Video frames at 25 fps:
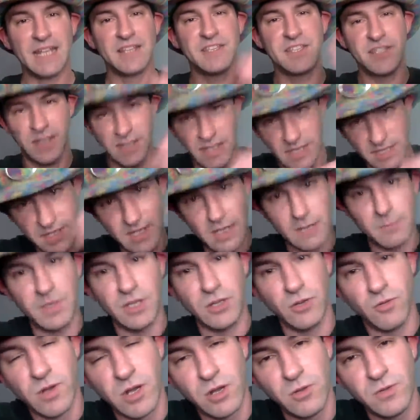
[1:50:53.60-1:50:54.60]
Yeah, it's an
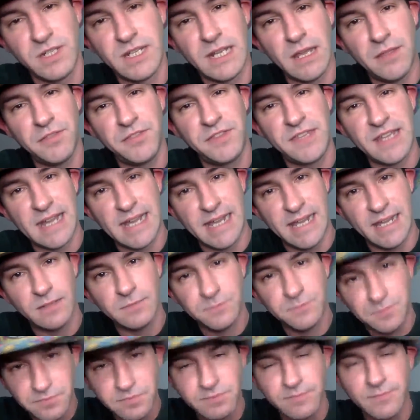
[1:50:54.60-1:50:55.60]
NWO death
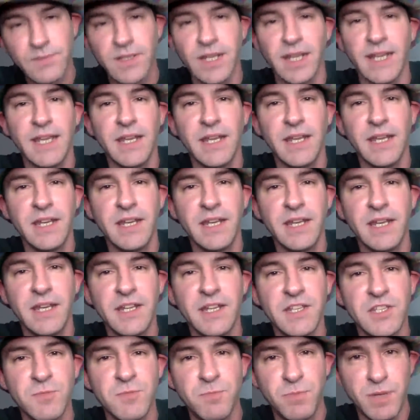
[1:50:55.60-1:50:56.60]
diet,
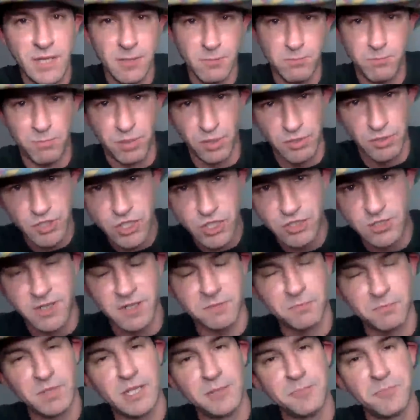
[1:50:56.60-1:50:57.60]
and it's being pushed
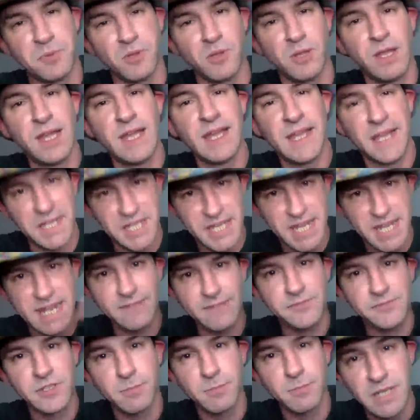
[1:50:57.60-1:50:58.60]
on people. And you
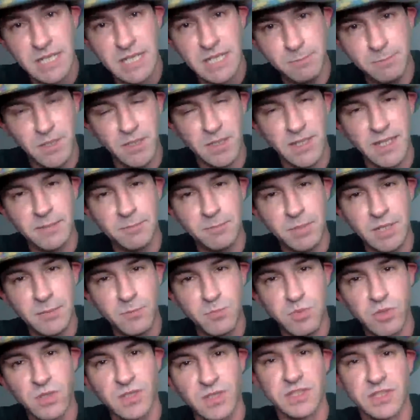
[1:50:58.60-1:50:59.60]
have to manipulate
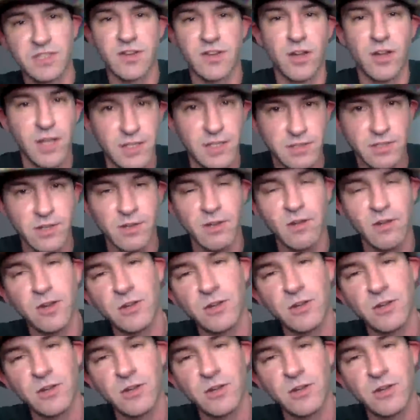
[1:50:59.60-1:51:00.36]
people and tug at their